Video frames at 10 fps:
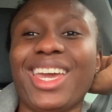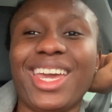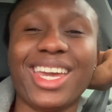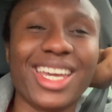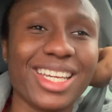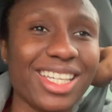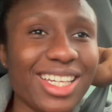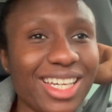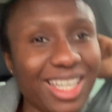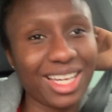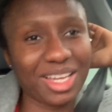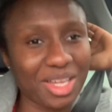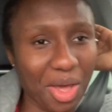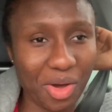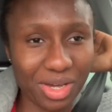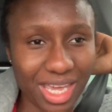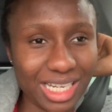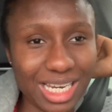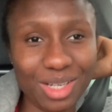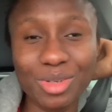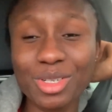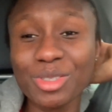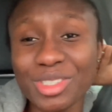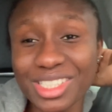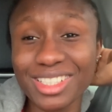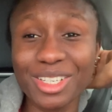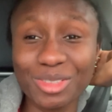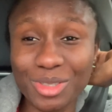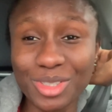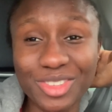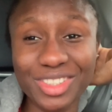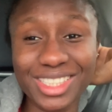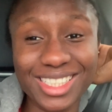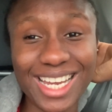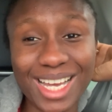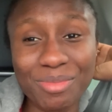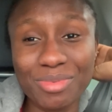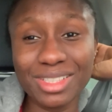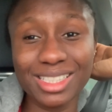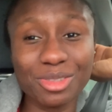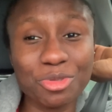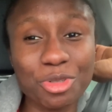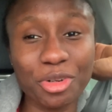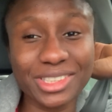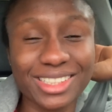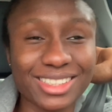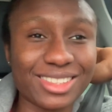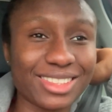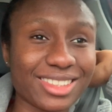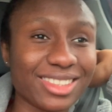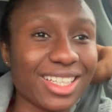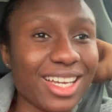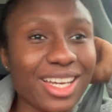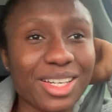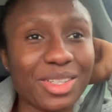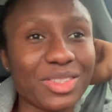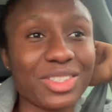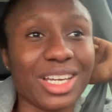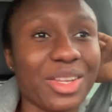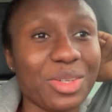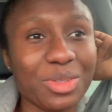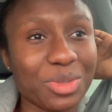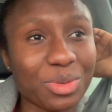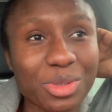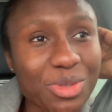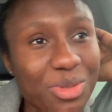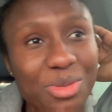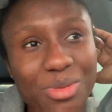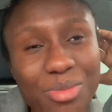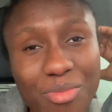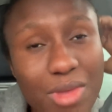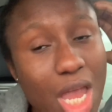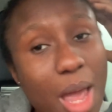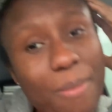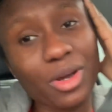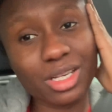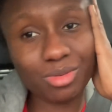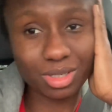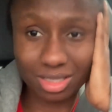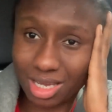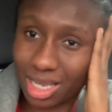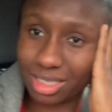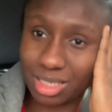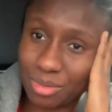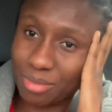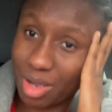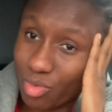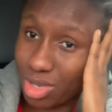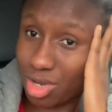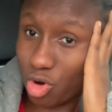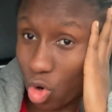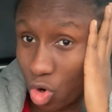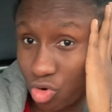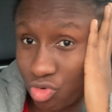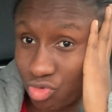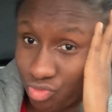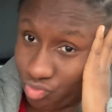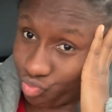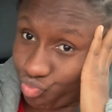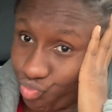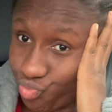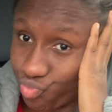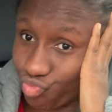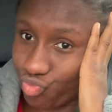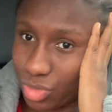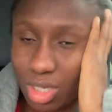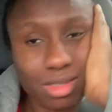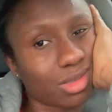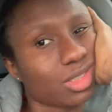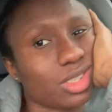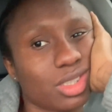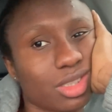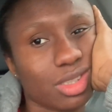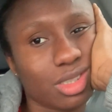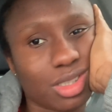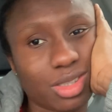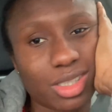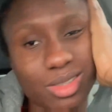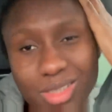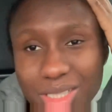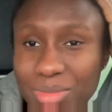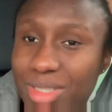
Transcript: Hey. Okay, now we'll reach there. We'll reach that place. We'll cross it. Because I don't know what to do. But anyways, guys, I'm on my way home. Oh God, I'm